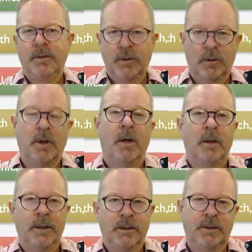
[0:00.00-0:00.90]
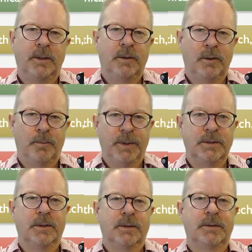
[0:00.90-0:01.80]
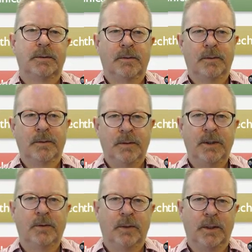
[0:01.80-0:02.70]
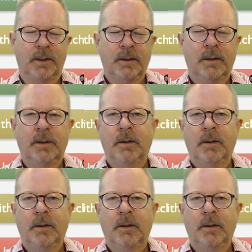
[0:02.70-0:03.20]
your colleagues in your business literally,